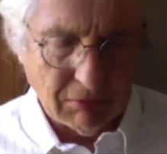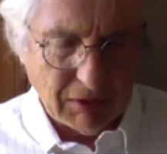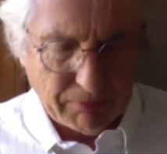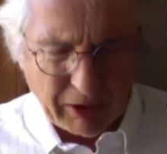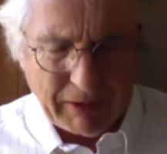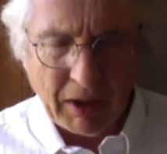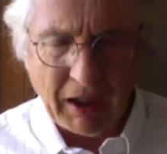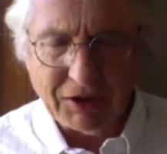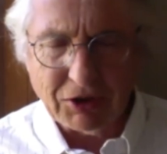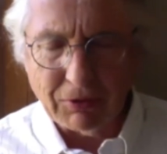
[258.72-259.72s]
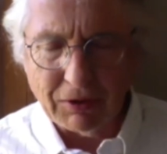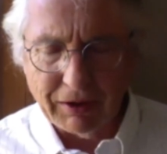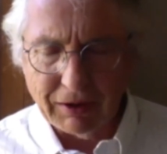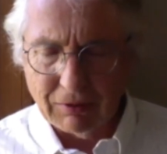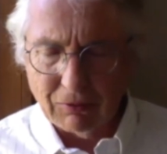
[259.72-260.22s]
pretty modest, really,
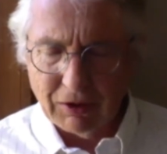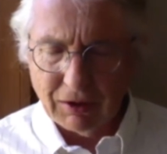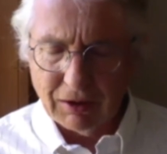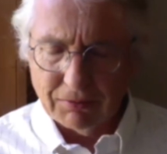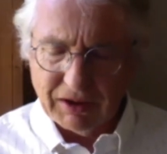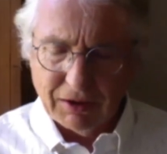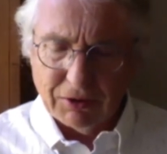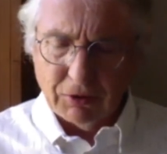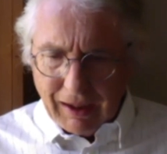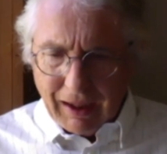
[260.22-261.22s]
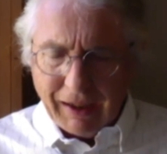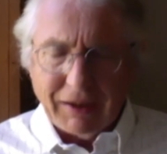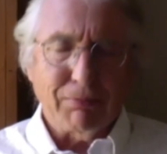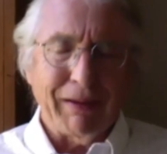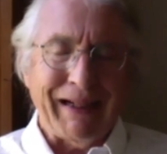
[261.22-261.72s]
when it comes down to it. I
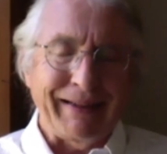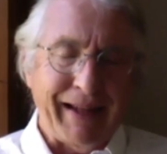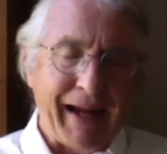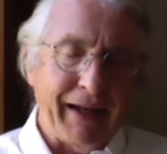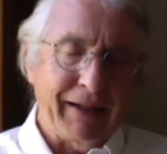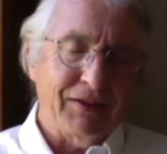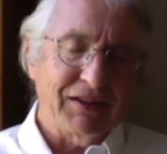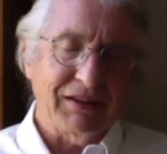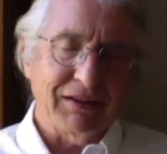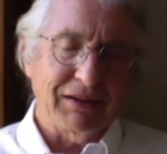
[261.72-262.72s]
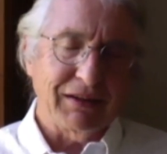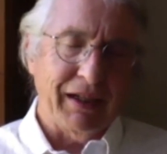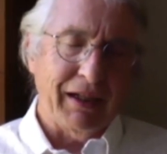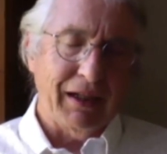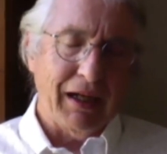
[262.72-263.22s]
explain that in the sense
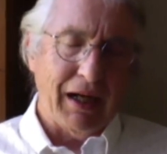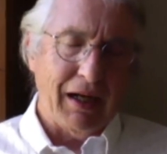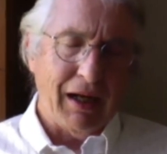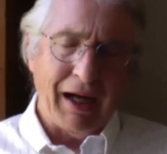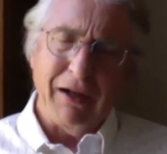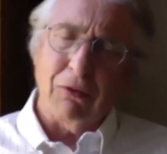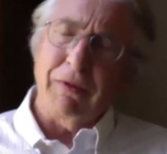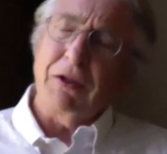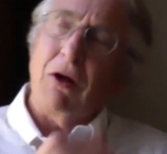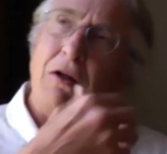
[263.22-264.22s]
that I don't recall